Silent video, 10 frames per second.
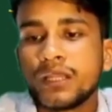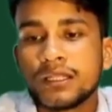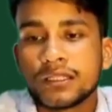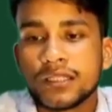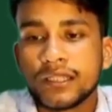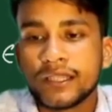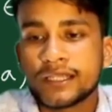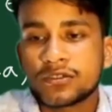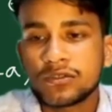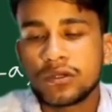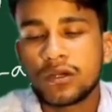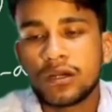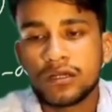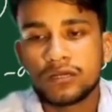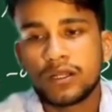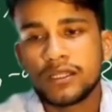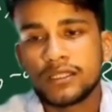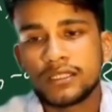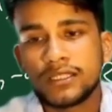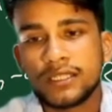the next one
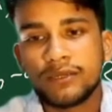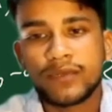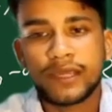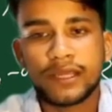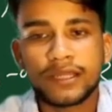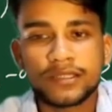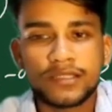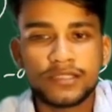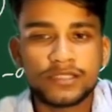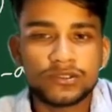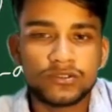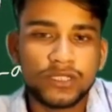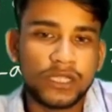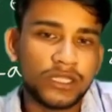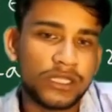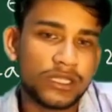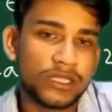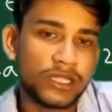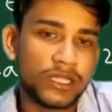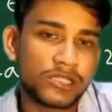is if a greater than 0, then
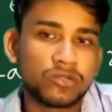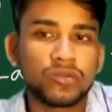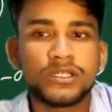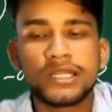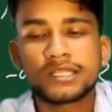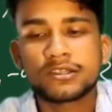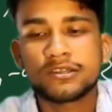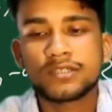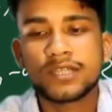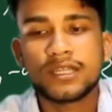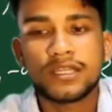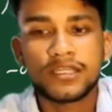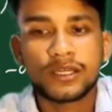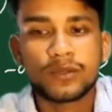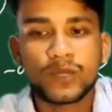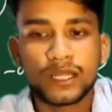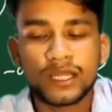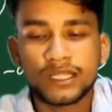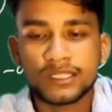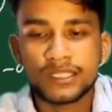there are no real solution. If a
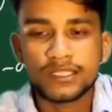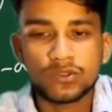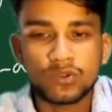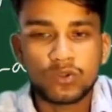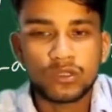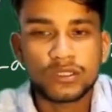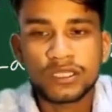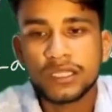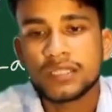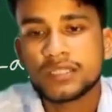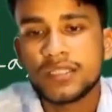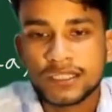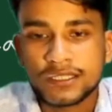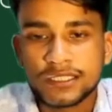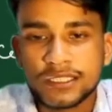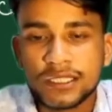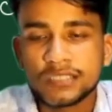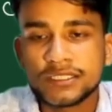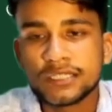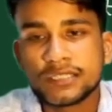less than 0, then there are 3
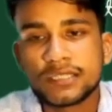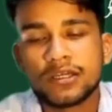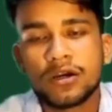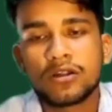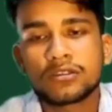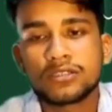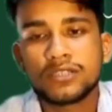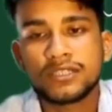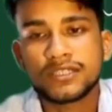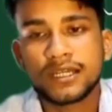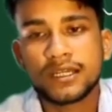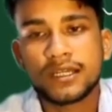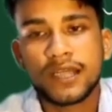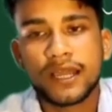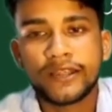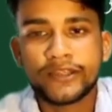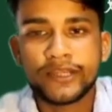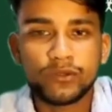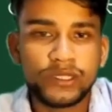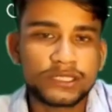conditions or 3 result. Has
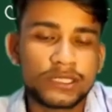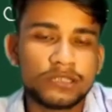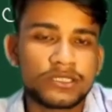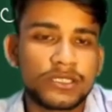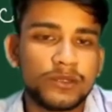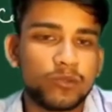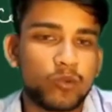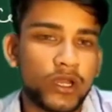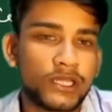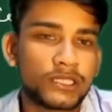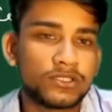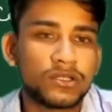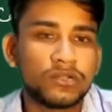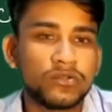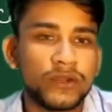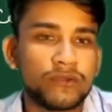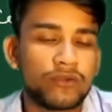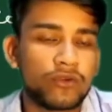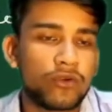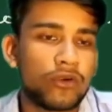unique solution if yx equal to a
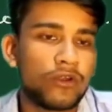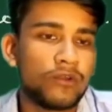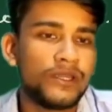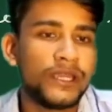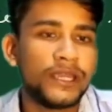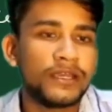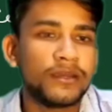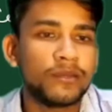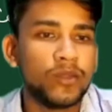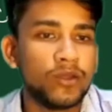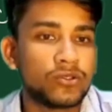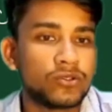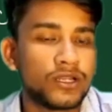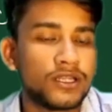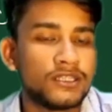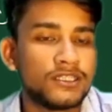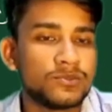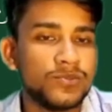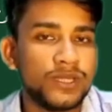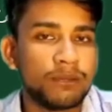for all ba belongs to RT, this
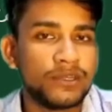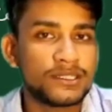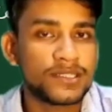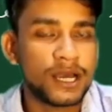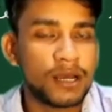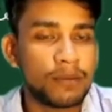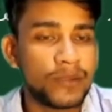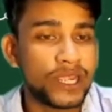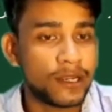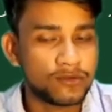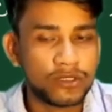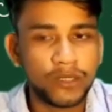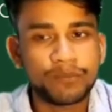ba means a pair. Okay,